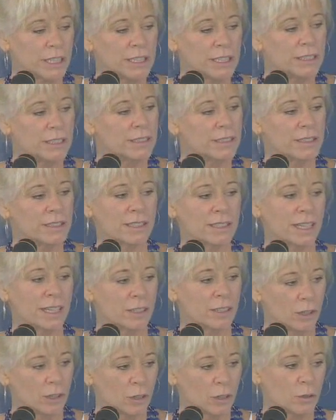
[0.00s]
is
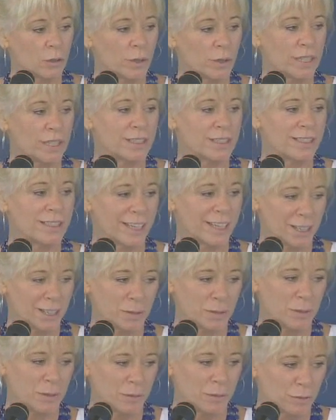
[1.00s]
and always
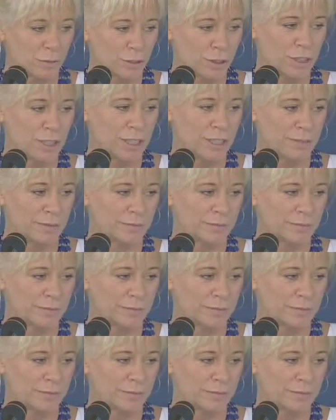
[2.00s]
has been free.